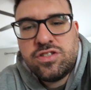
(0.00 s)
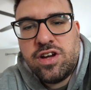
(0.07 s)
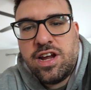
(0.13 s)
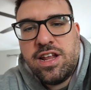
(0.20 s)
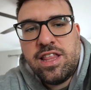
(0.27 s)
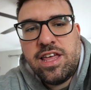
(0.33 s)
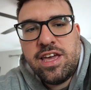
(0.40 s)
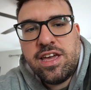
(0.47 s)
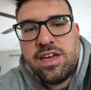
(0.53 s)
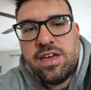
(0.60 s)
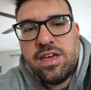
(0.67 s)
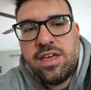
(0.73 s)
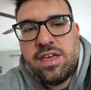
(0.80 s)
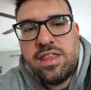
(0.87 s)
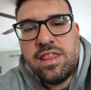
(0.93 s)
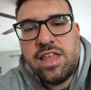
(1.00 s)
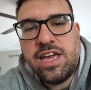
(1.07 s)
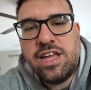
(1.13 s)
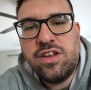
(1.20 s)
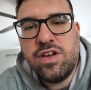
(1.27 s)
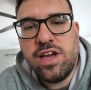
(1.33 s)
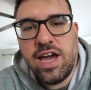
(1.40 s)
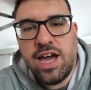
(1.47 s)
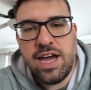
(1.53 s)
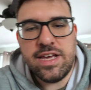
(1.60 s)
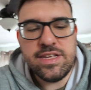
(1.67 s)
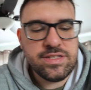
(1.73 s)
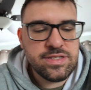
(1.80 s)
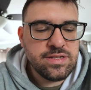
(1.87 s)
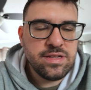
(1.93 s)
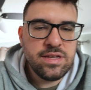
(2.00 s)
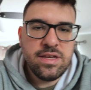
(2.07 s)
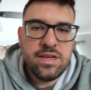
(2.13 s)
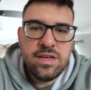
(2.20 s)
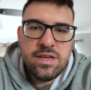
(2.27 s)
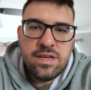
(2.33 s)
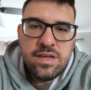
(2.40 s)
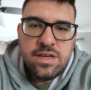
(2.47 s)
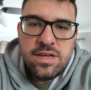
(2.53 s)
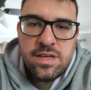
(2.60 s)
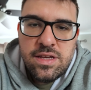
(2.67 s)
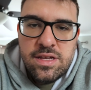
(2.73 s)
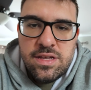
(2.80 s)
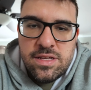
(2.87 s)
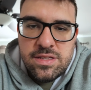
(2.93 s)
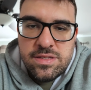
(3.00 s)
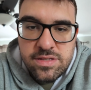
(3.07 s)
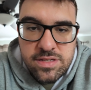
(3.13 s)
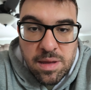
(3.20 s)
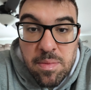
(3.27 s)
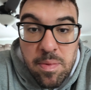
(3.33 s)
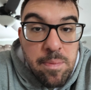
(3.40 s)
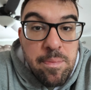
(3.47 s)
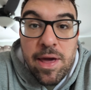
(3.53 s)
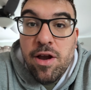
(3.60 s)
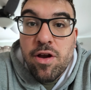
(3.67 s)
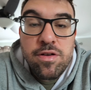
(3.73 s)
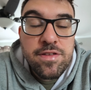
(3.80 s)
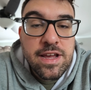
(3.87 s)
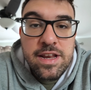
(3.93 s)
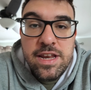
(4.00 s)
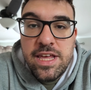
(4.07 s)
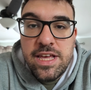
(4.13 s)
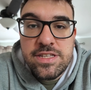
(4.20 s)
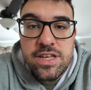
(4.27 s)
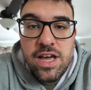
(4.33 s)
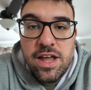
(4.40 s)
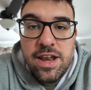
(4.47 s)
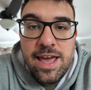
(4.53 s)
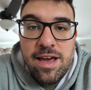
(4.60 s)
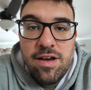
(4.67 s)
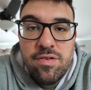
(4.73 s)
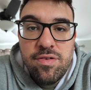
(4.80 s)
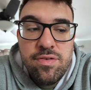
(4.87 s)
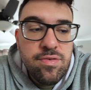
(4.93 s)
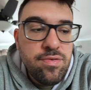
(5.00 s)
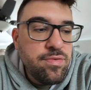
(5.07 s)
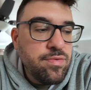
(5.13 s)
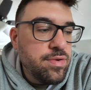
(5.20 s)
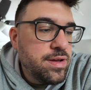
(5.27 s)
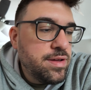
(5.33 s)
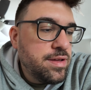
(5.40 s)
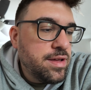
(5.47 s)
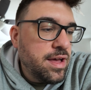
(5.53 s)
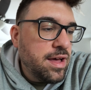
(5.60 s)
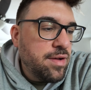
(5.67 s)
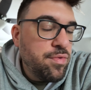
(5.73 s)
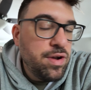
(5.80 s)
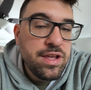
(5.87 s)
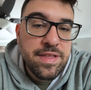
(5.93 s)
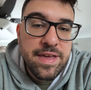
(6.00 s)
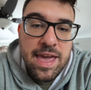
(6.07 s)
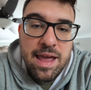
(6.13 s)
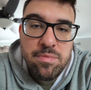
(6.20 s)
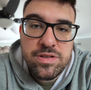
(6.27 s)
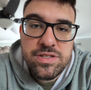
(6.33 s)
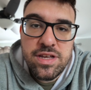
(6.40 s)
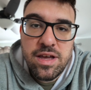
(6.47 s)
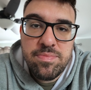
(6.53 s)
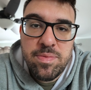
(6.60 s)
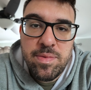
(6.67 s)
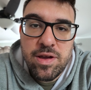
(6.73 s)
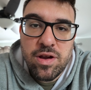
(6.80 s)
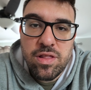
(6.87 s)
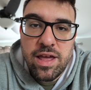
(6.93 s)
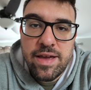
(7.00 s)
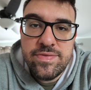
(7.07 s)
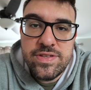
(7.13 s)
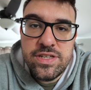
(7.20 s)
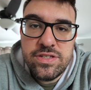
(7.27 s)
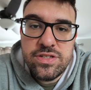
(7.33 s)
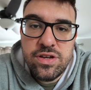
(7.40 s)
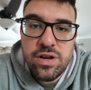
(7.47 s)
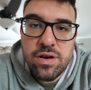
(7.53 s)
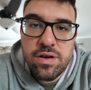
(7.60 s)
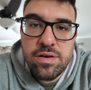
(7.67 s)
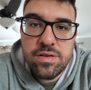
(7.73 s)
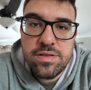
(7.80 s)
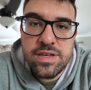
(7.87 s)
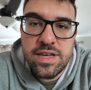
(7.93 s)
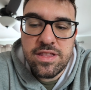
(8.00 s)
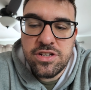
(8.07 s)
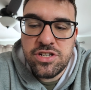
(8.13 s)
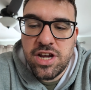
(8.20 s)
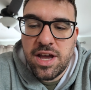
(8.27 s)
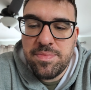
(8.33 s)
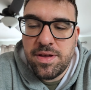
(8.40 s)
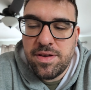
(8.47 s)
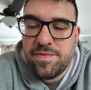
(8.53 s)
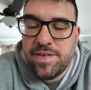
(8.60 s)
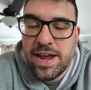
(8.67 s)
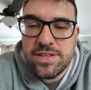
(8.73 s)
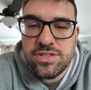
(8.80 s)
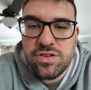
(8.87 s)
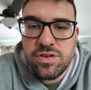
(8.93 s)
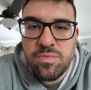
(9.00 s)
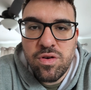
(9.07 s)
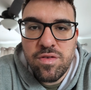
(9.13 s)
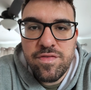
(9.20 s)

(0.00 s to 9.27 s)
trying to enlighten you guys and come up with better techniques on how to rig the cameras up to make our lives easier, to get the job done faster and more